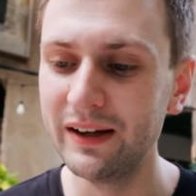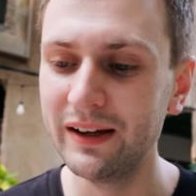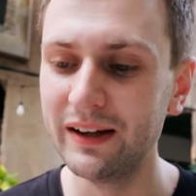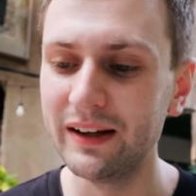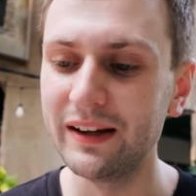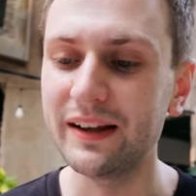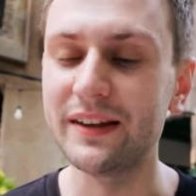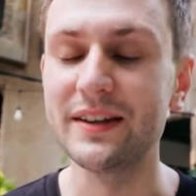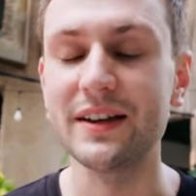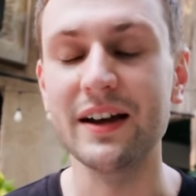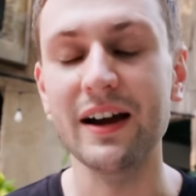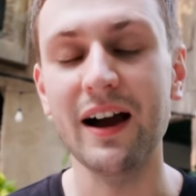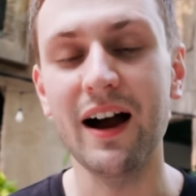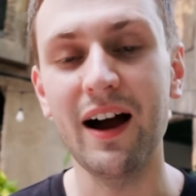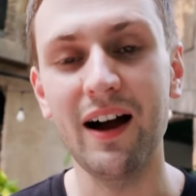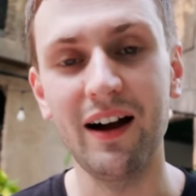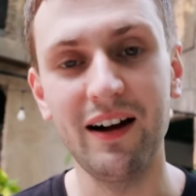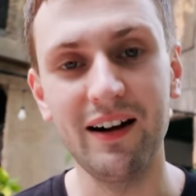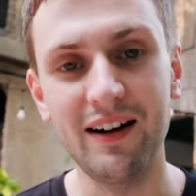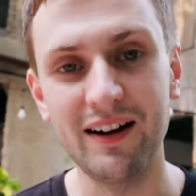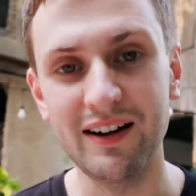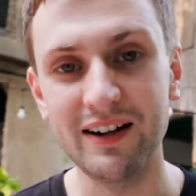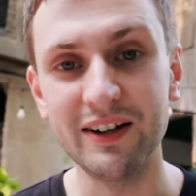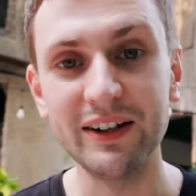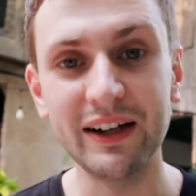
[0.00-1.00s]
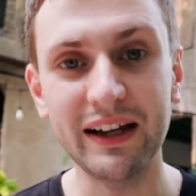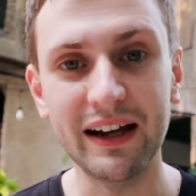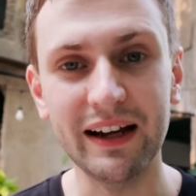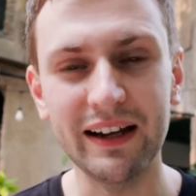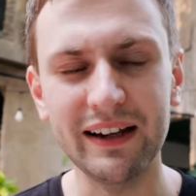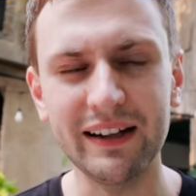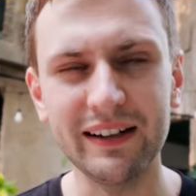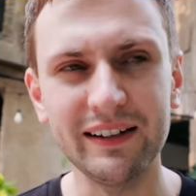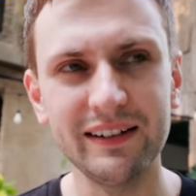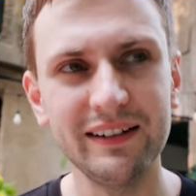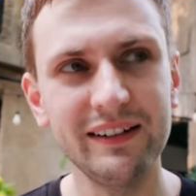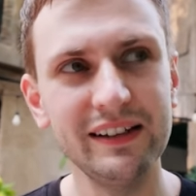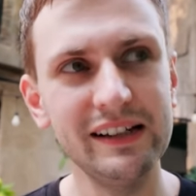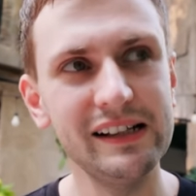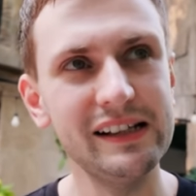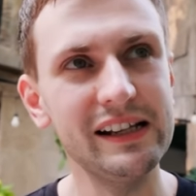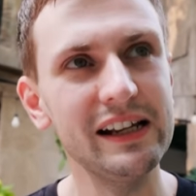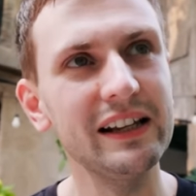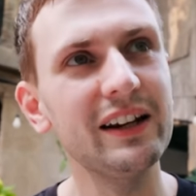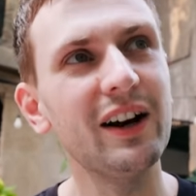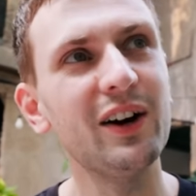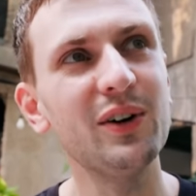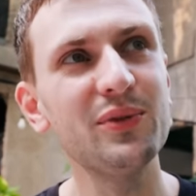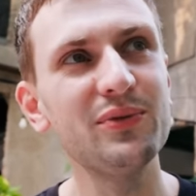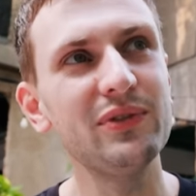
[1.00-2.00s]
I was like, ah, okay.
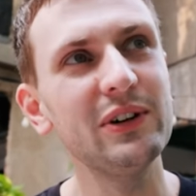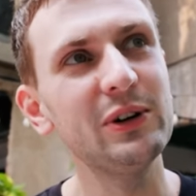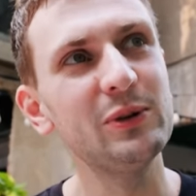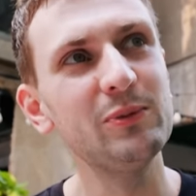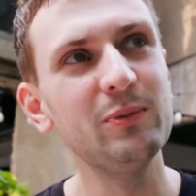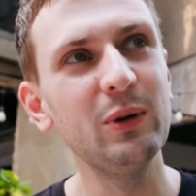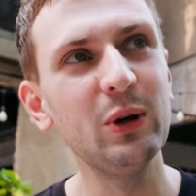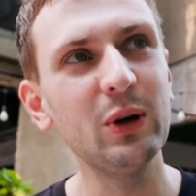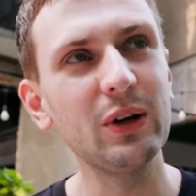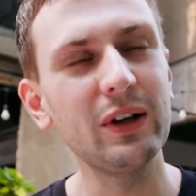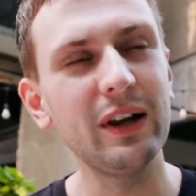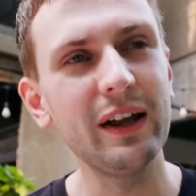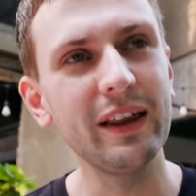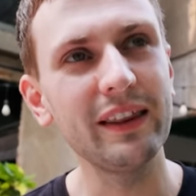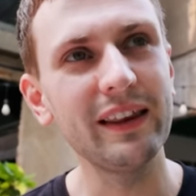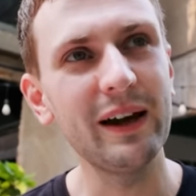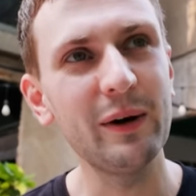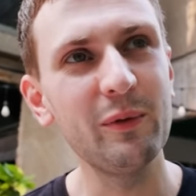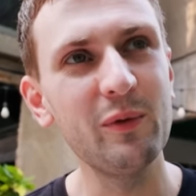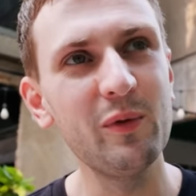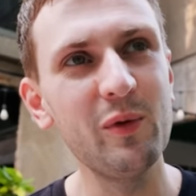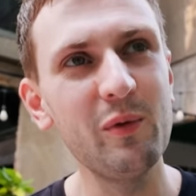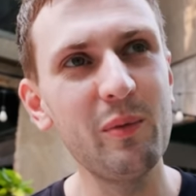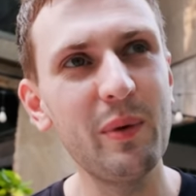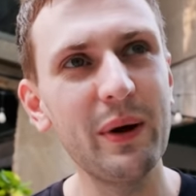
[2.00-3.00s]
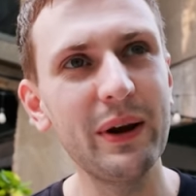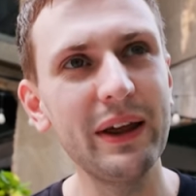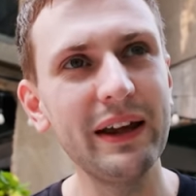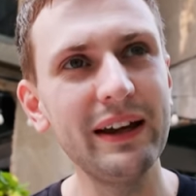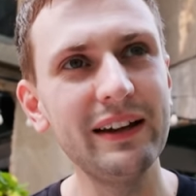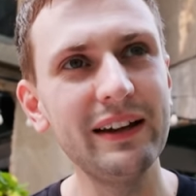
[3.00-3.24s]
Did our film look like that when we put it